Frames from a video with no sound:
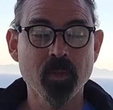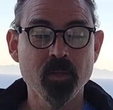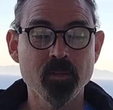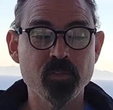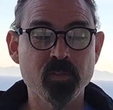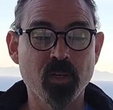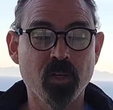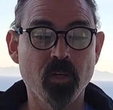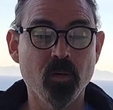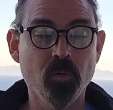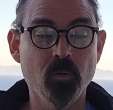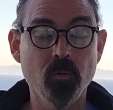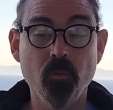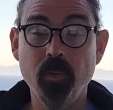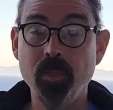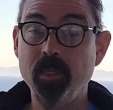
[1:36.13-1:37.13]
So
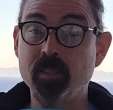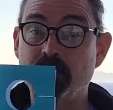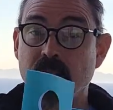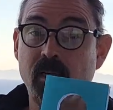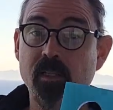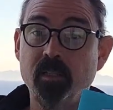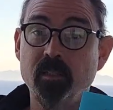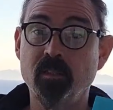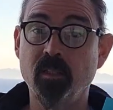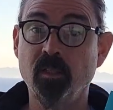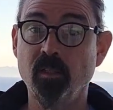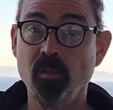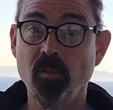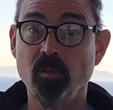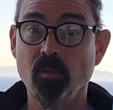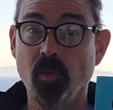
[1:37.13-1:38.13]
we decided to
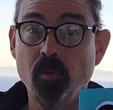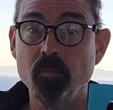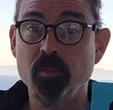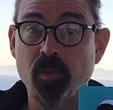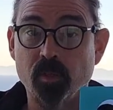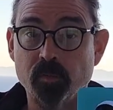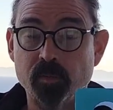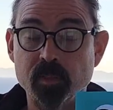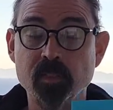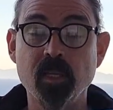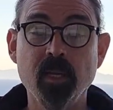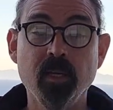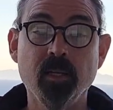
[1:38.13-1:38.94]
do room service.